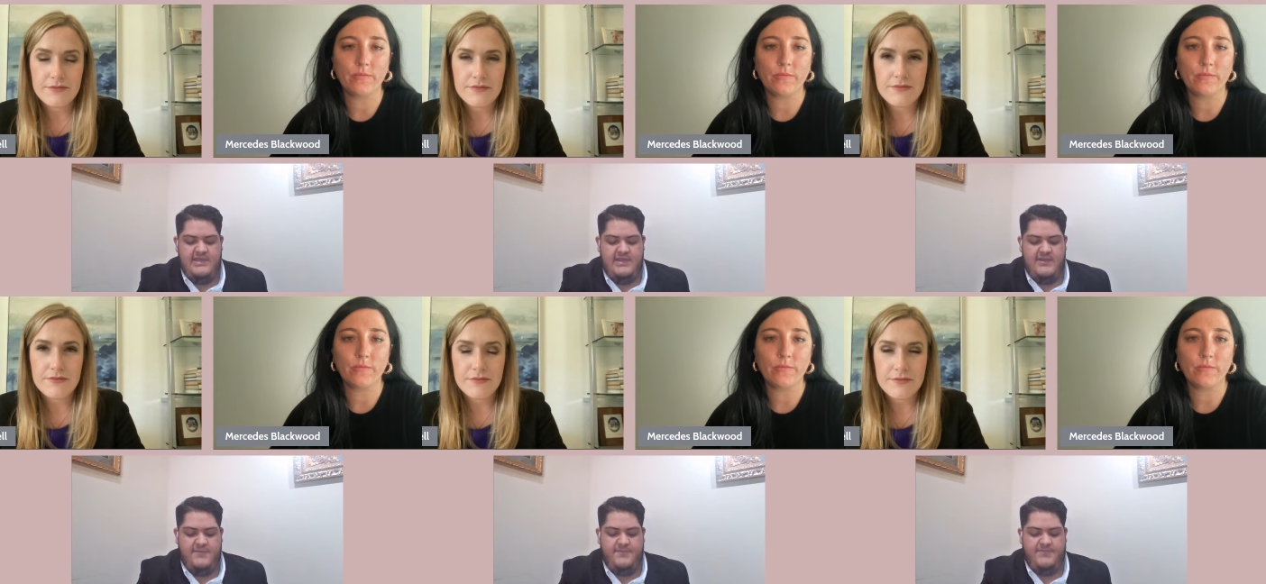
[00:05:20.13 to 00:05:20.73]

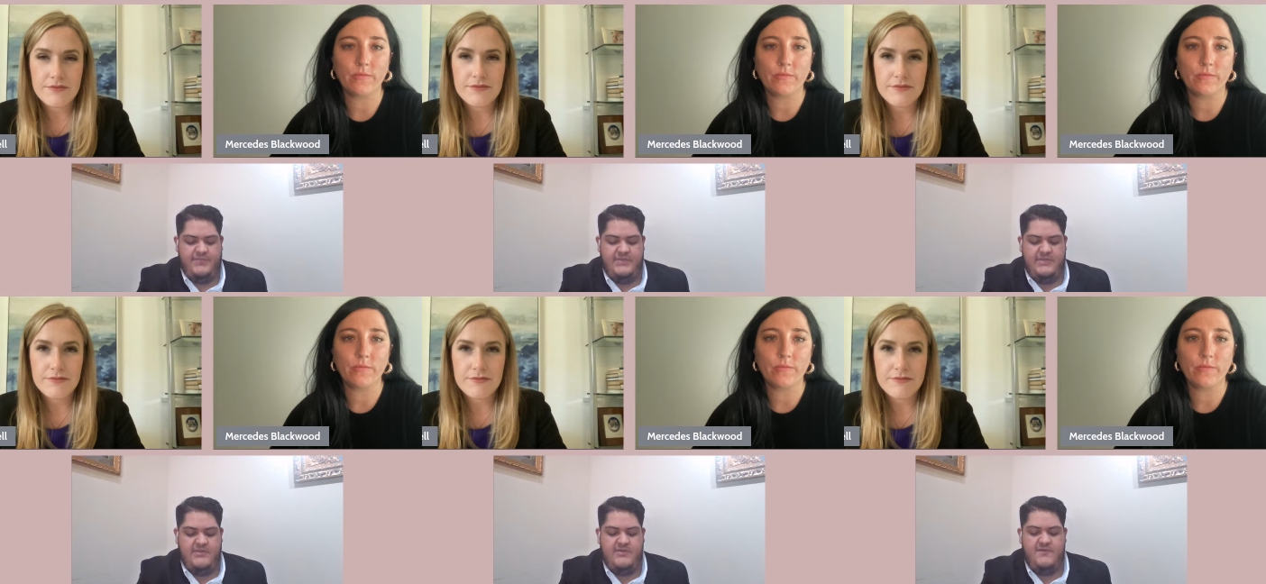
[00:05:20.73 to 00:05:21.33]
Speaker 1: Um,
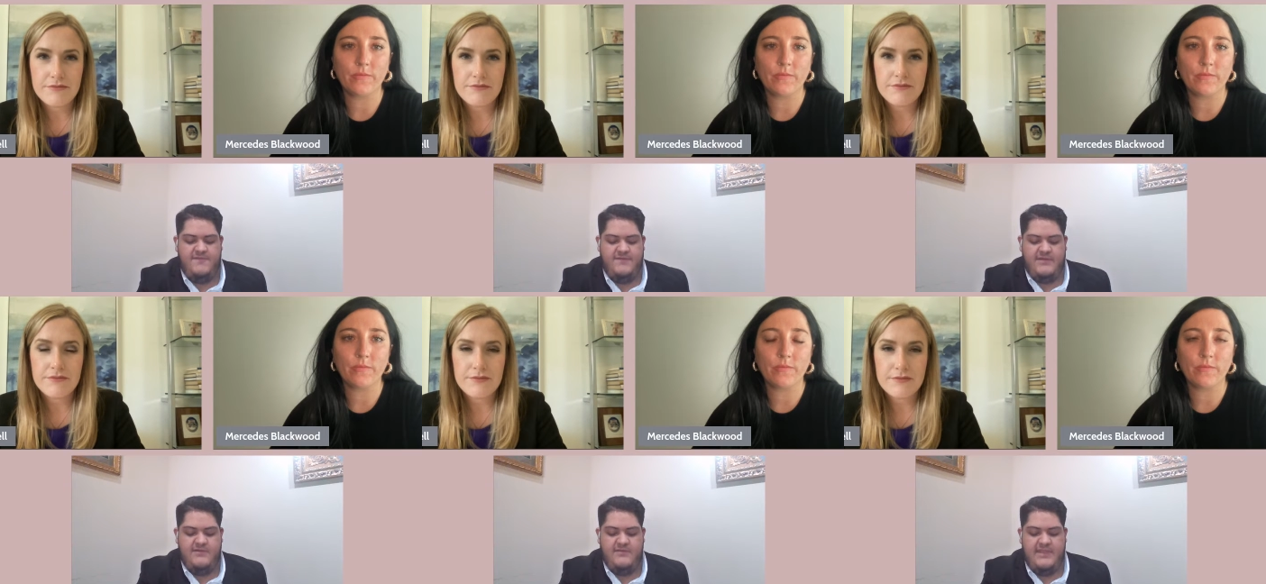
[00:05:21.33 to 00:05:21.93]
do you
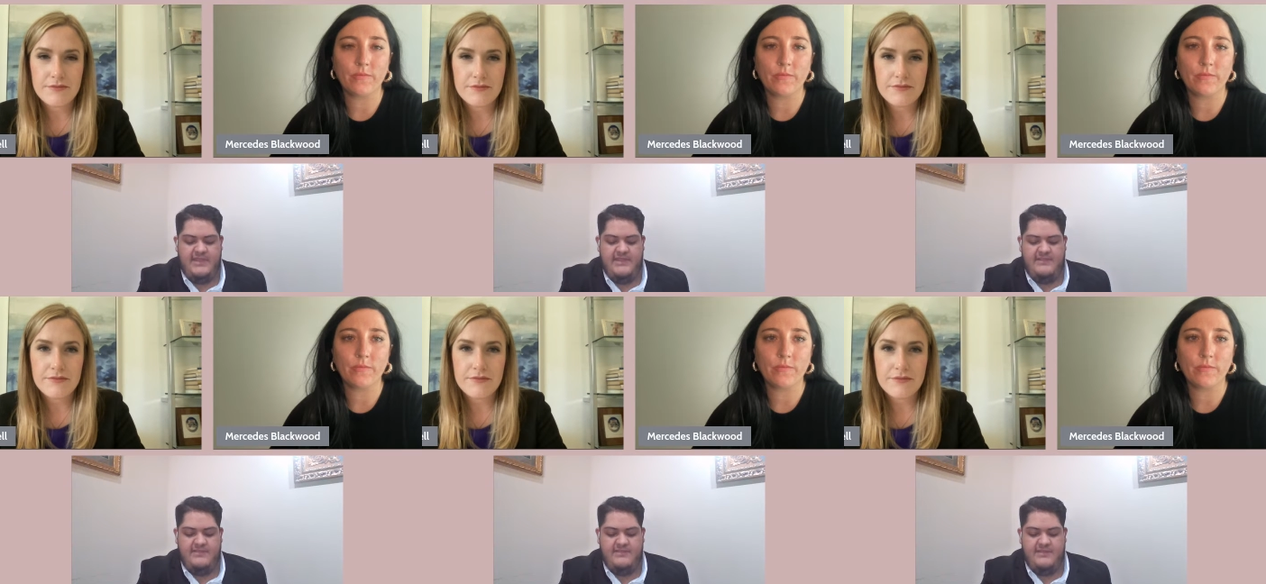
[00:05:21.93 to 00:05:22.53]
feel
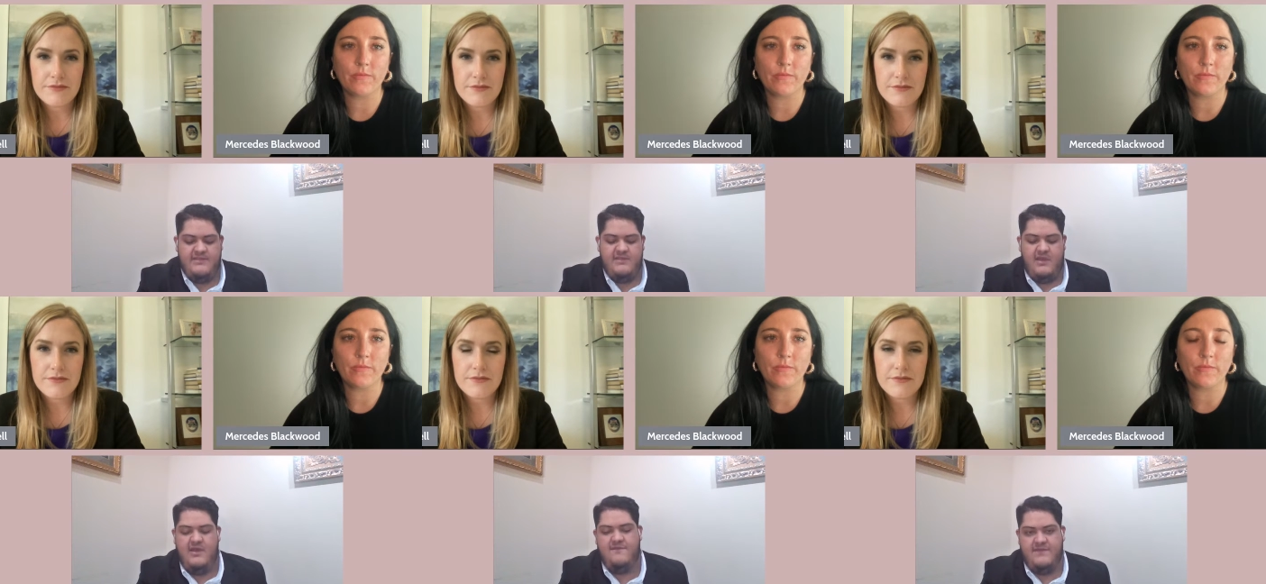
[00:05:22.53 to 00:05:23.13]
that this
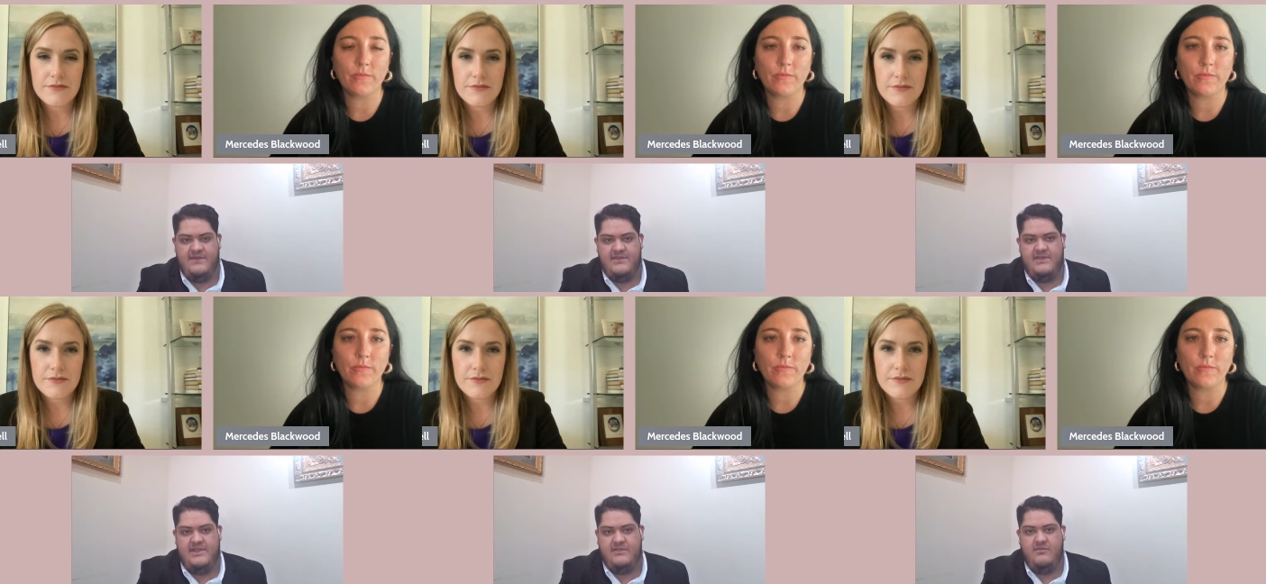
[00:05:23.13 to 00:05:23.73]

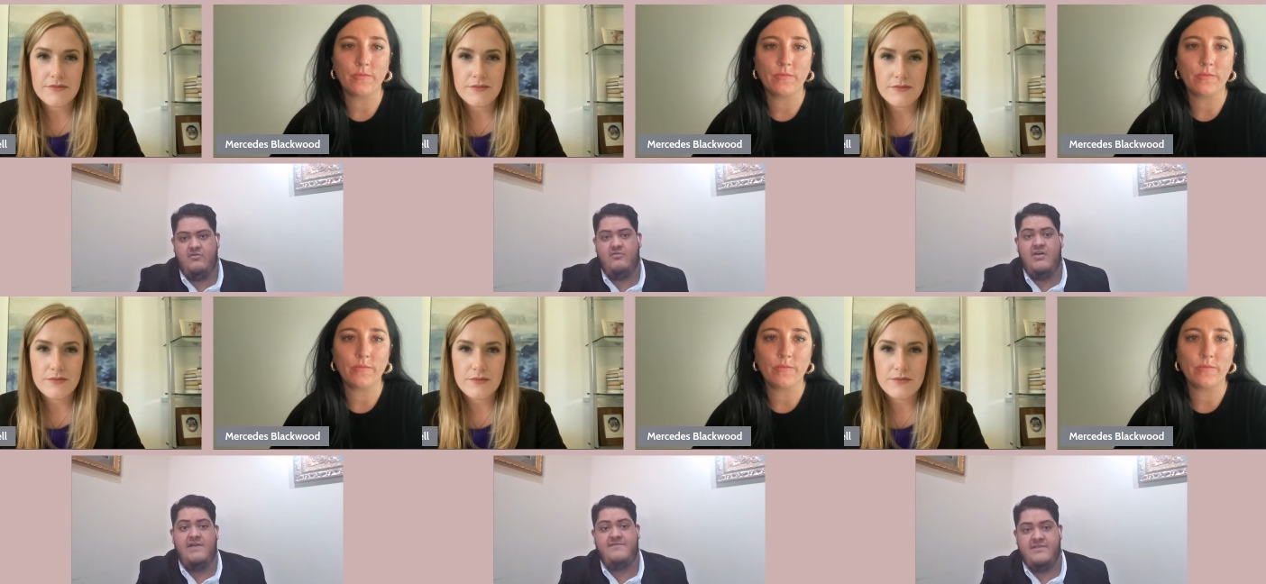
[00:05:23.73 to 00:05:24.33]
office and
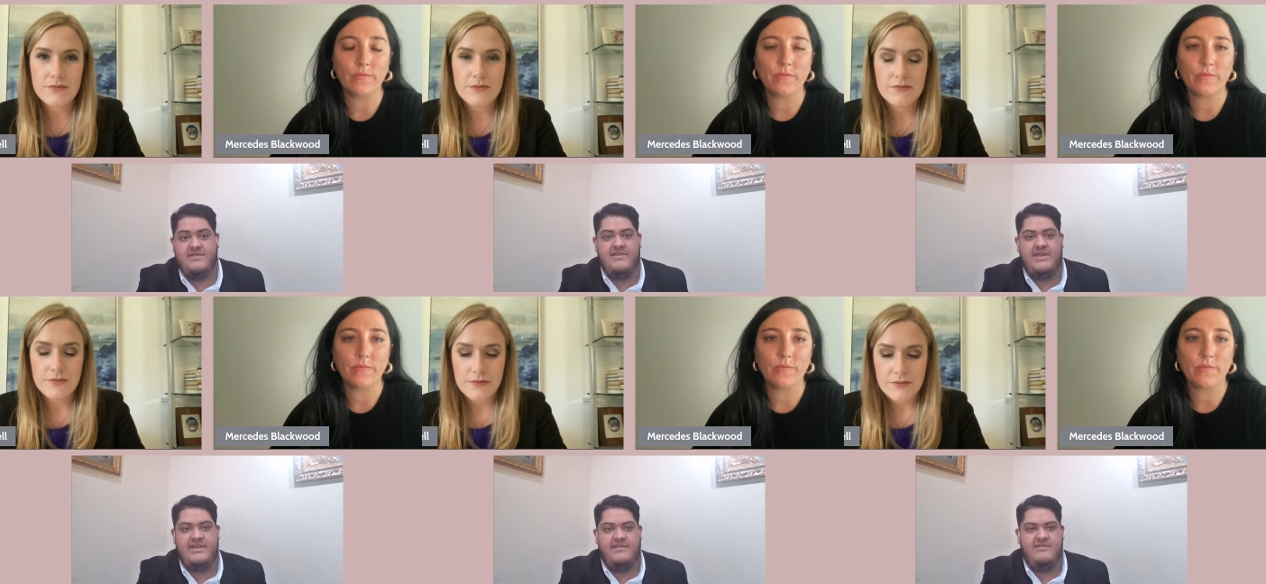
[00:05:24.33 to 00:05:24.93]
local offices
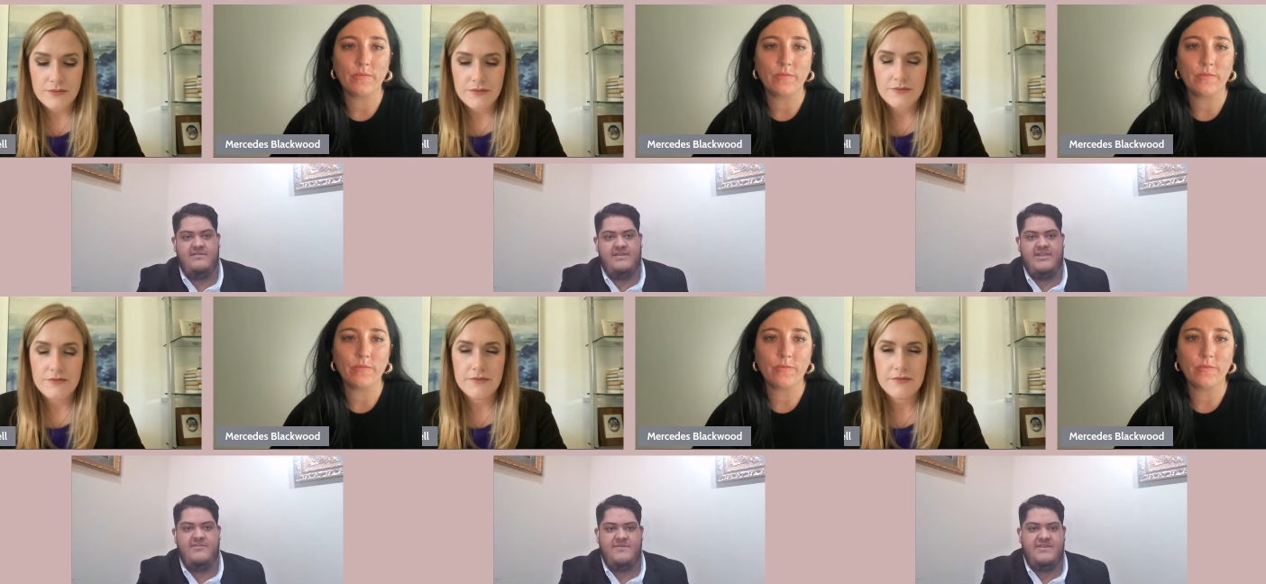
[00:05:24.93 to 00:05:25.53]
like it
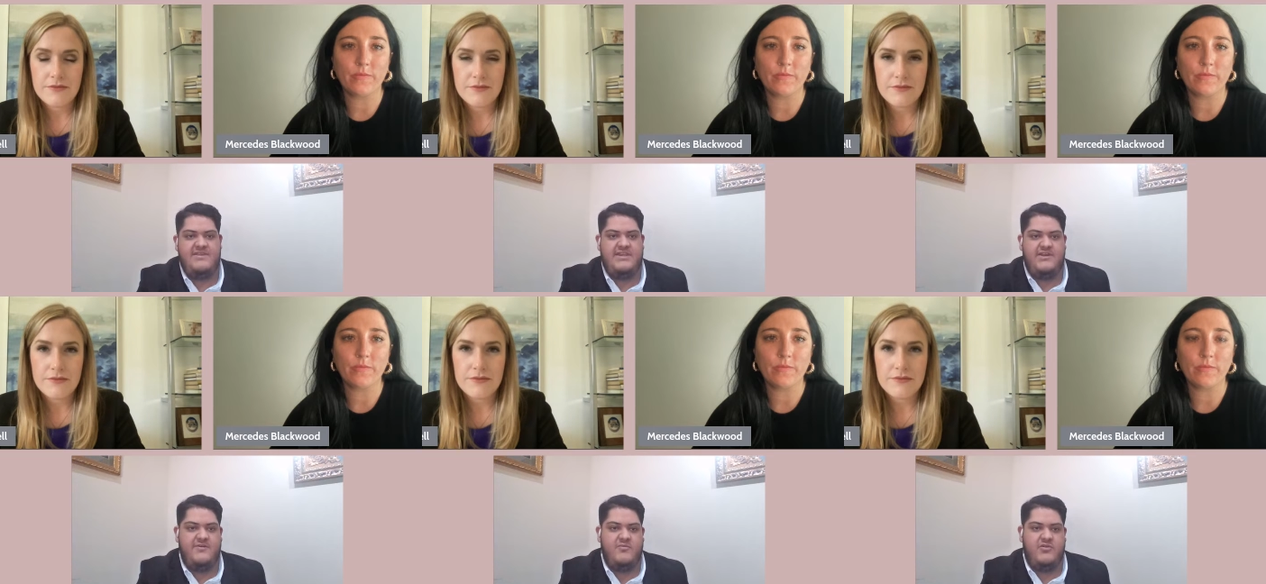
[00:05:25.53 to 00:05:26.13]
needs to be
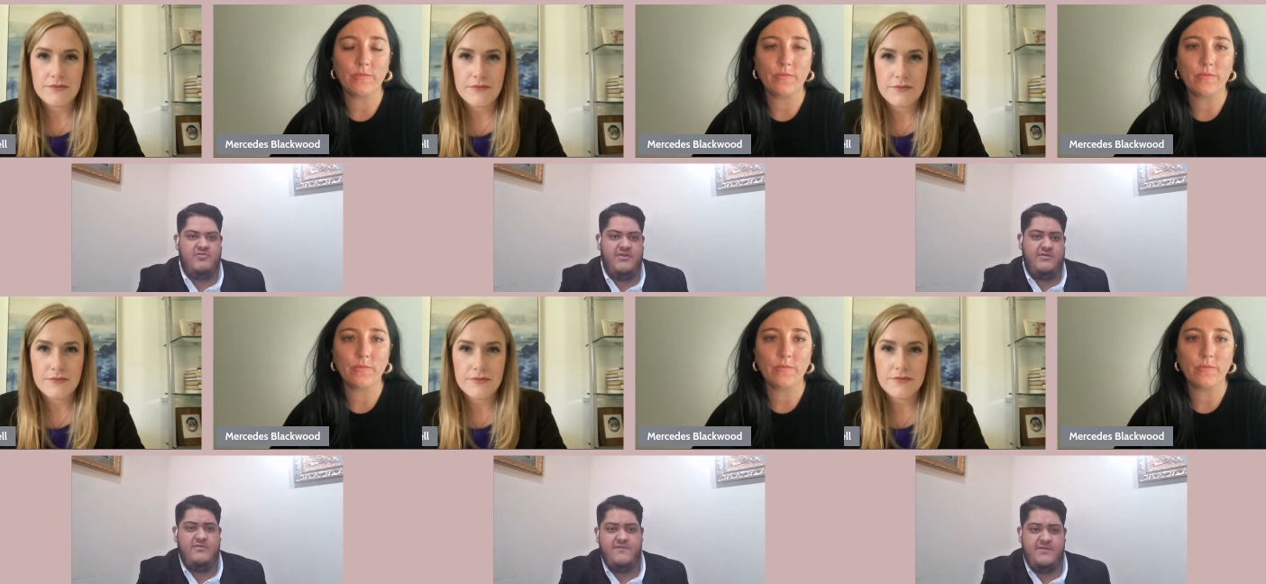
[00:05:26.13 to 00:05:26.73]
seen in a more
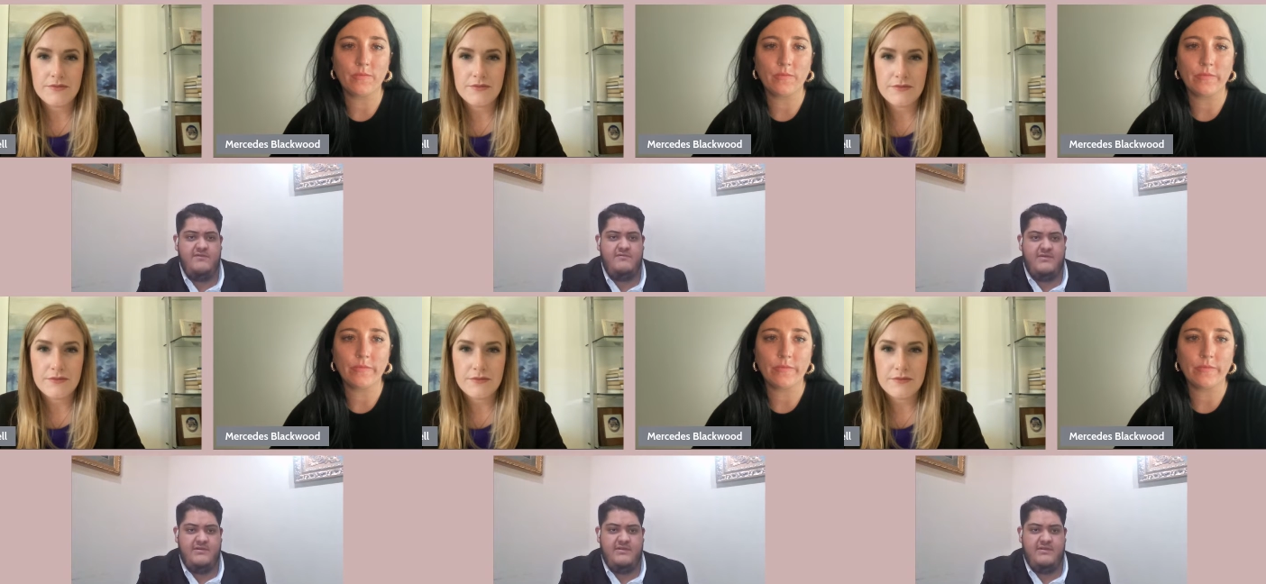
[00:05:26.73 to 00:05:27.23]
critical view